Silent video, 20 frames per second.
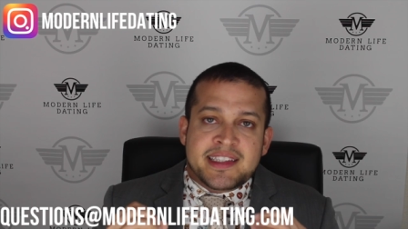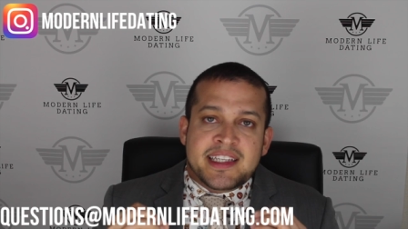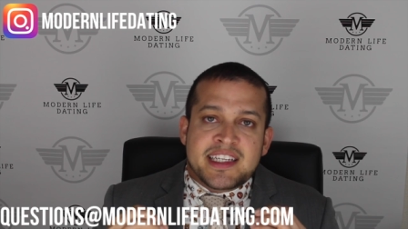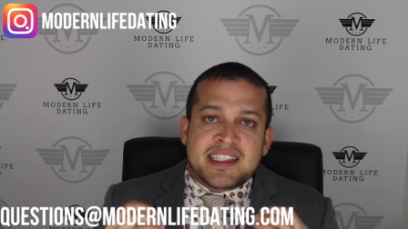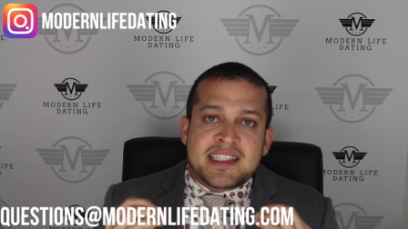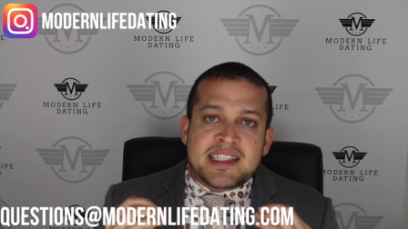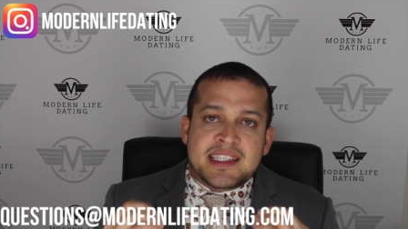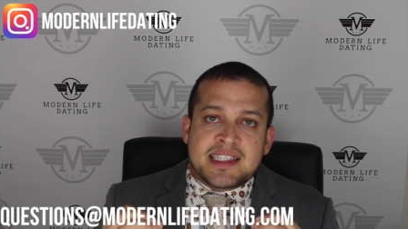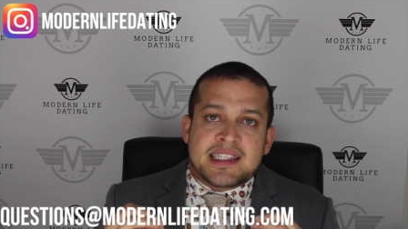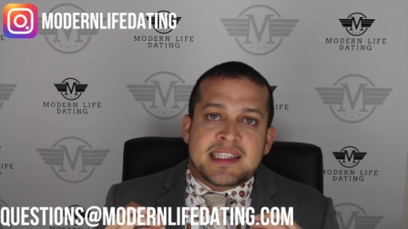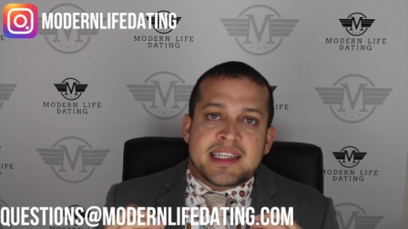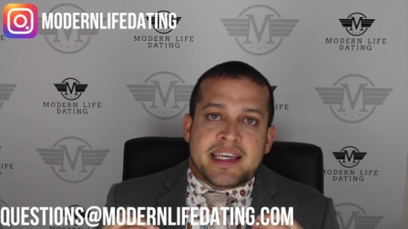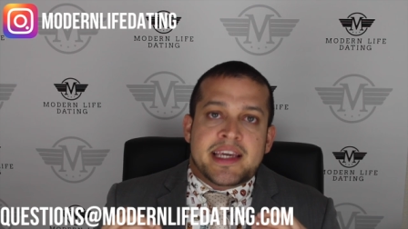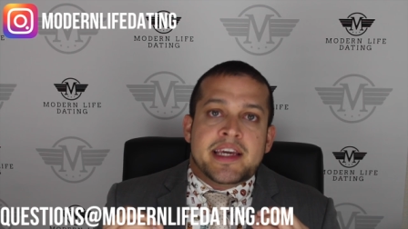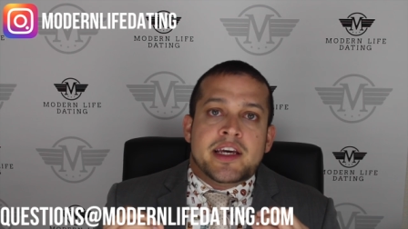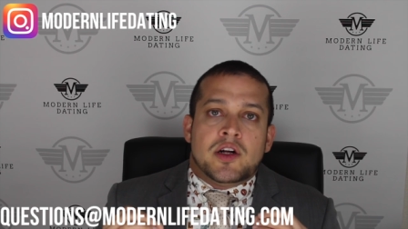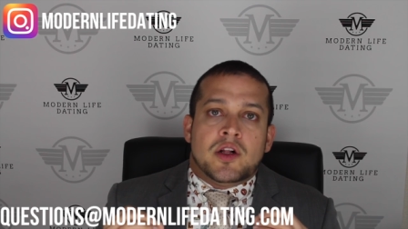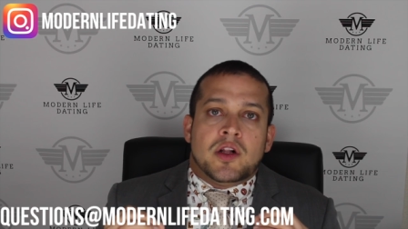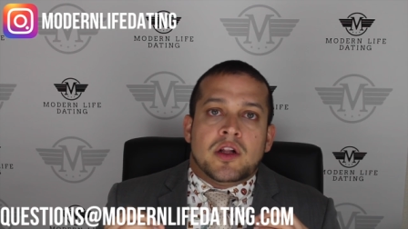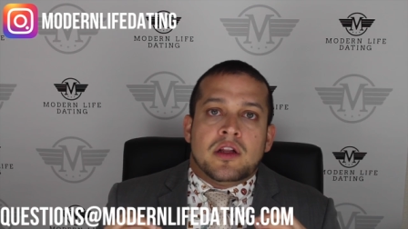this
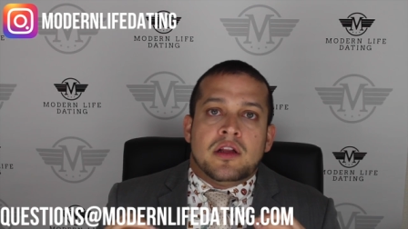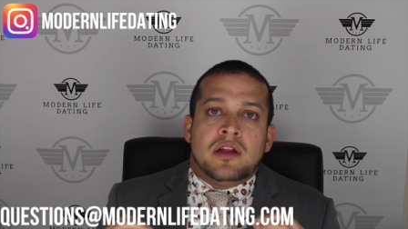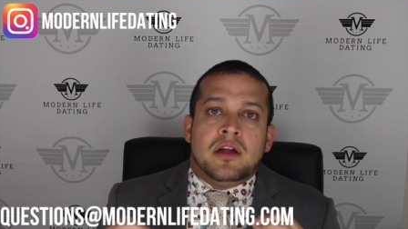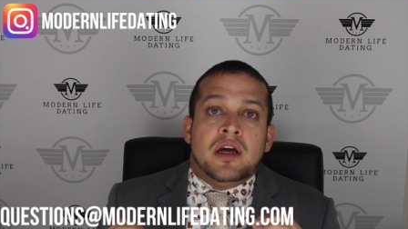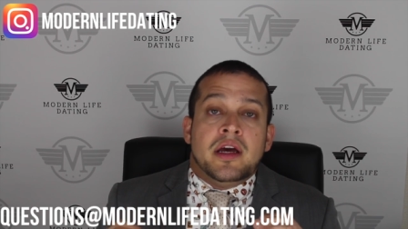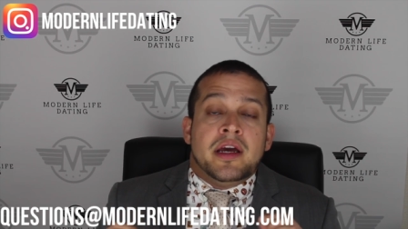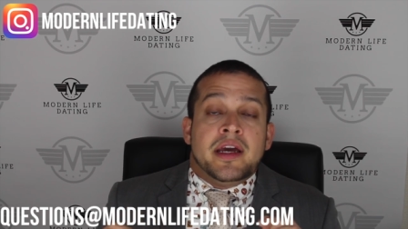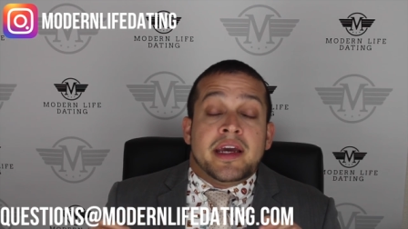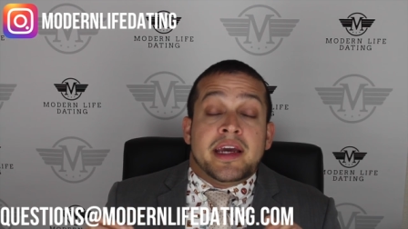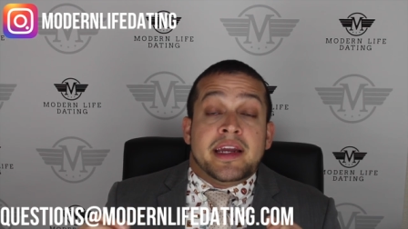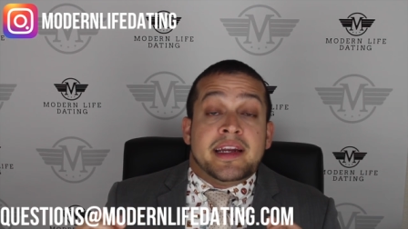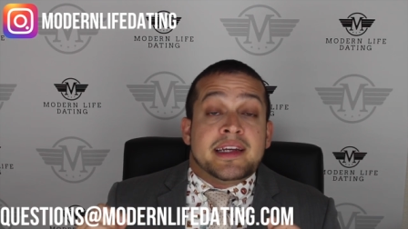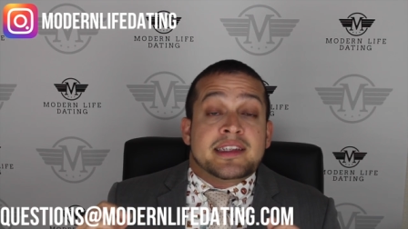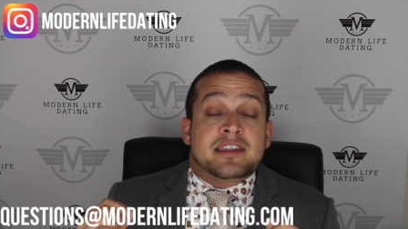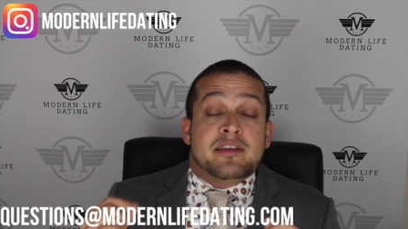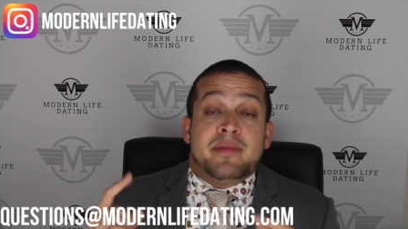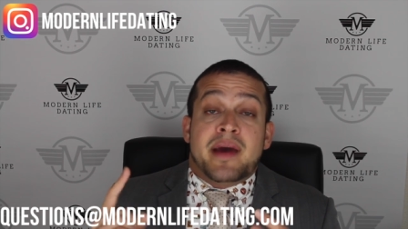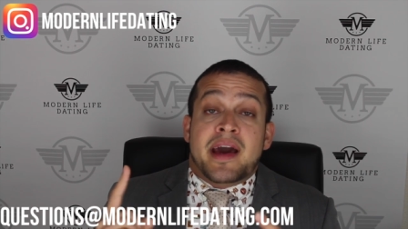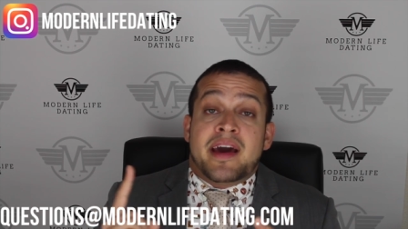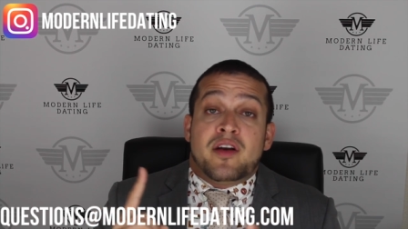skill, it
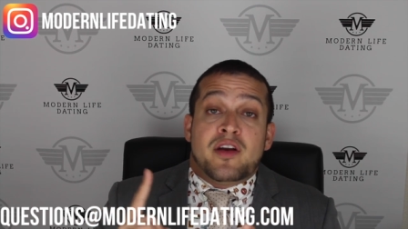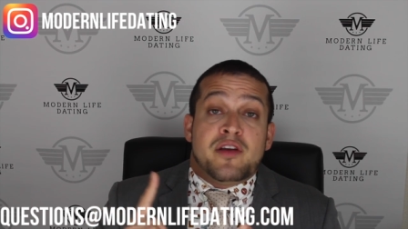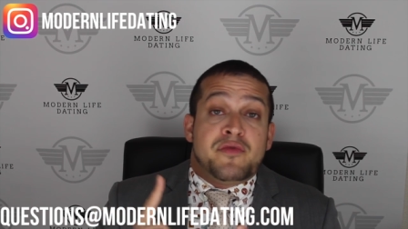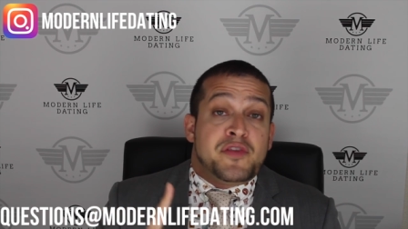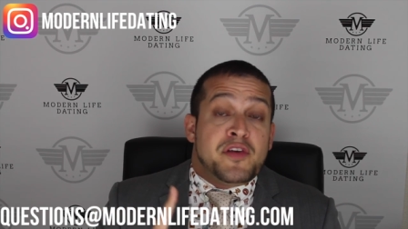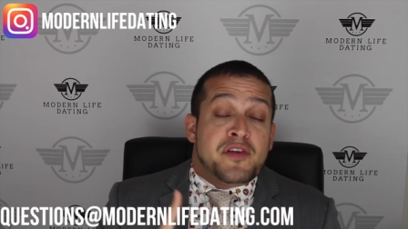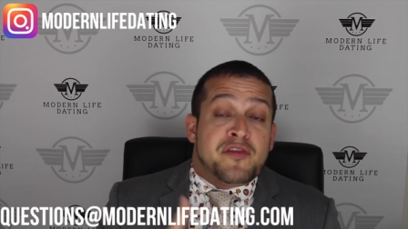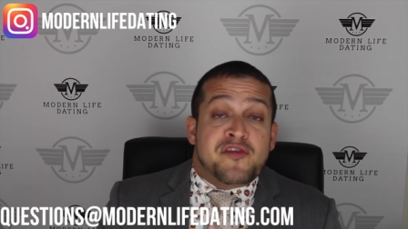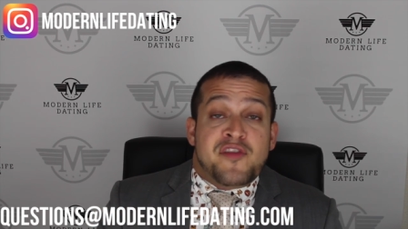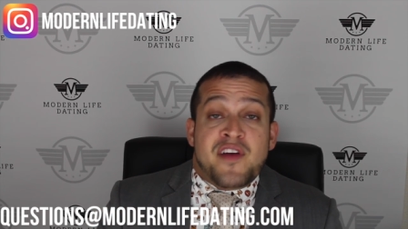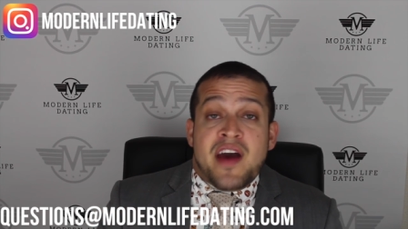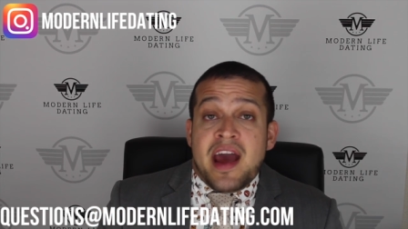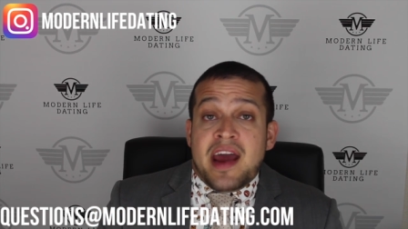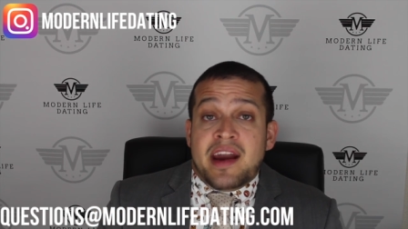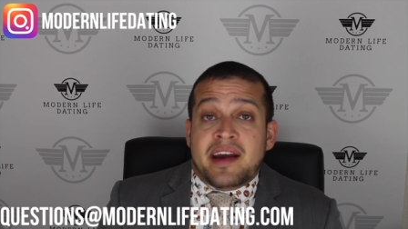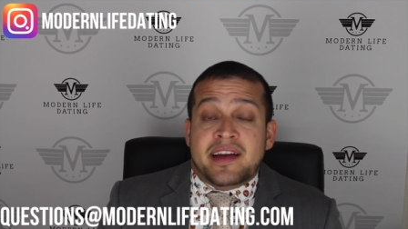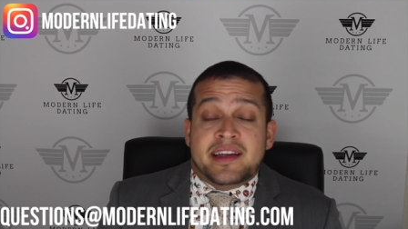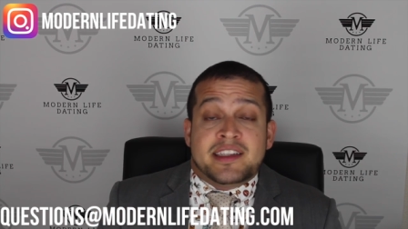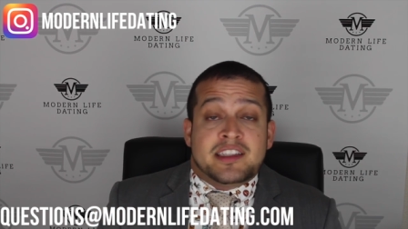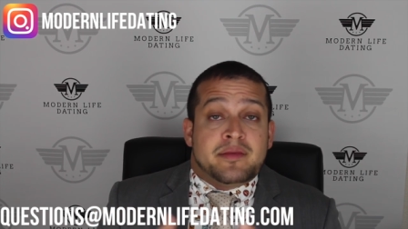doesn't matter if you're
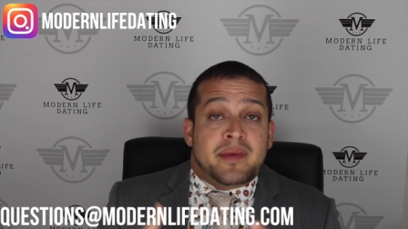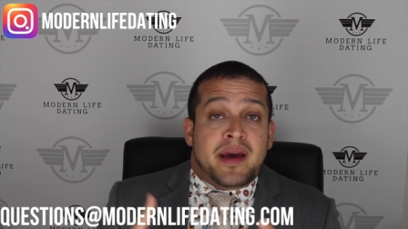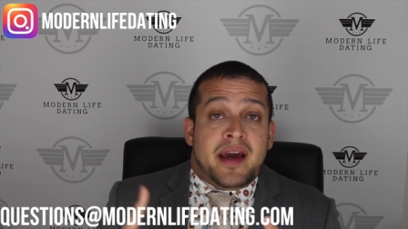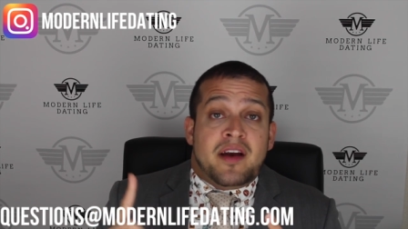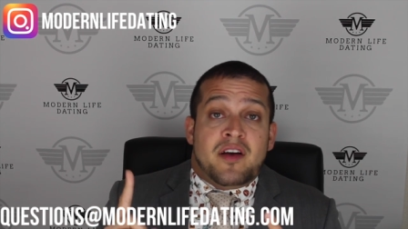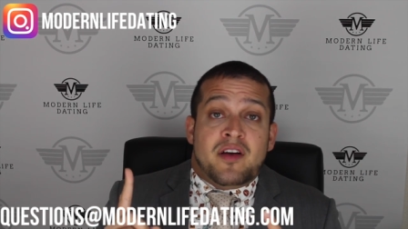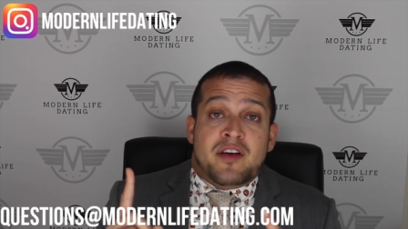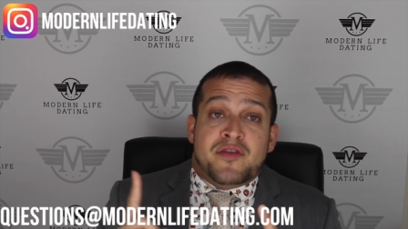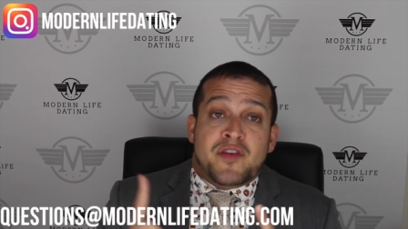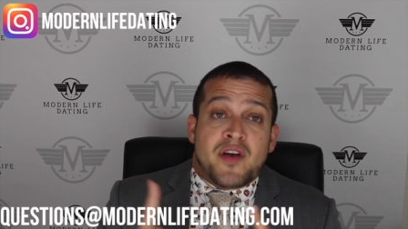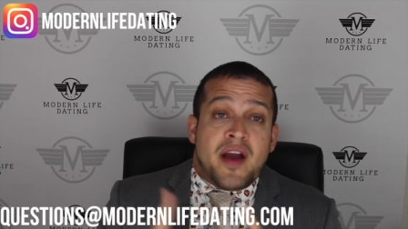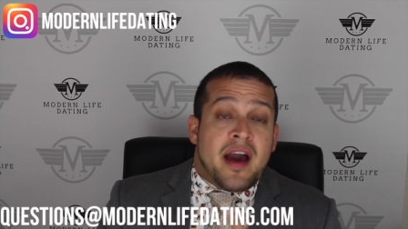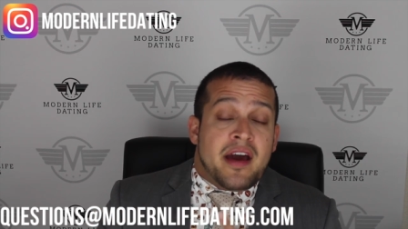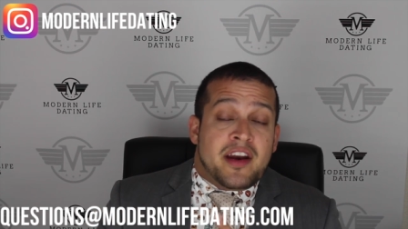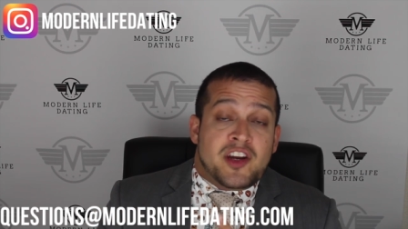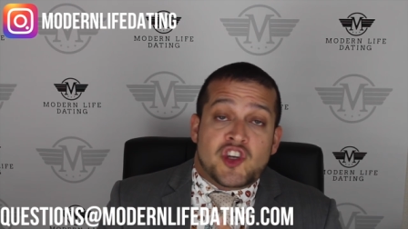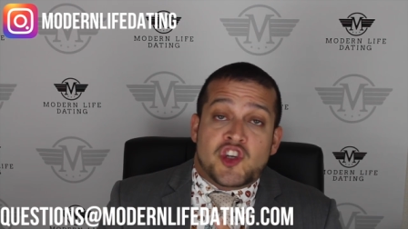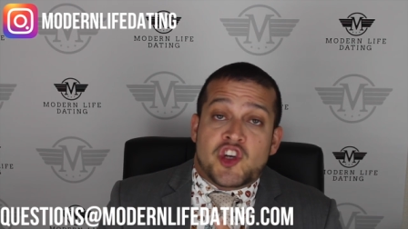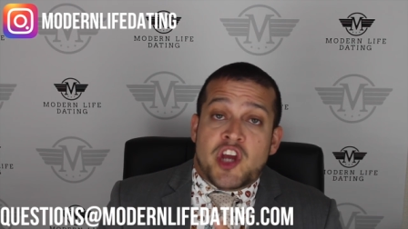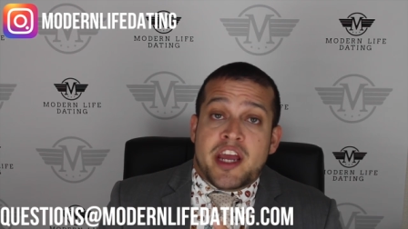fat, doesn't matter if you're
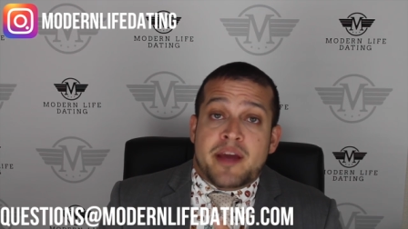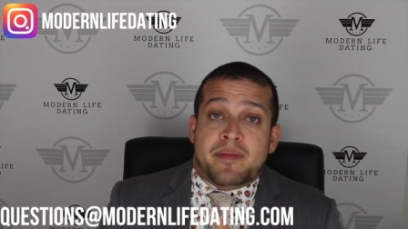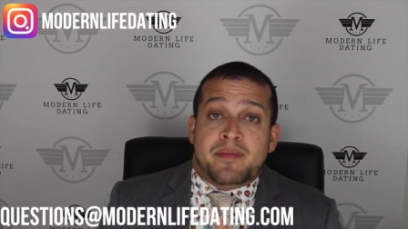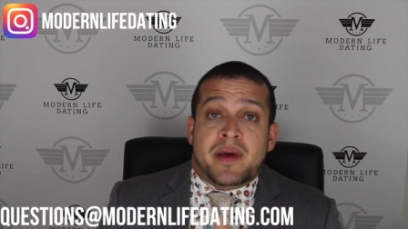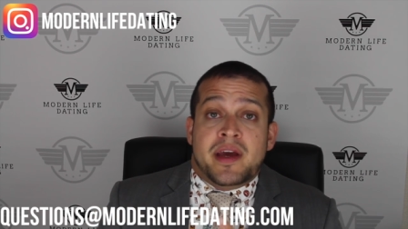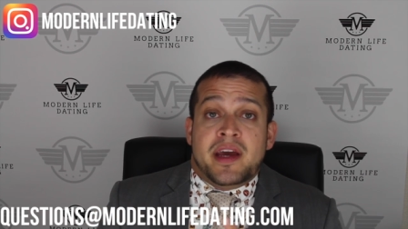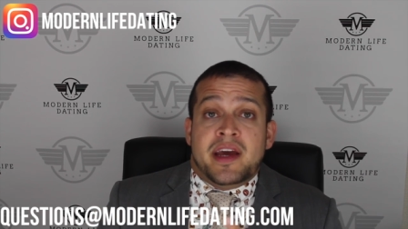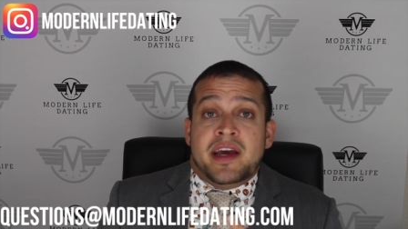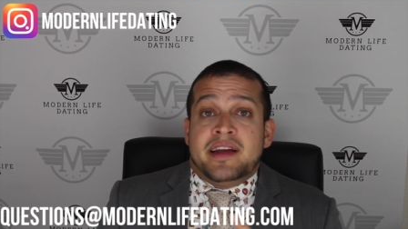out of shape,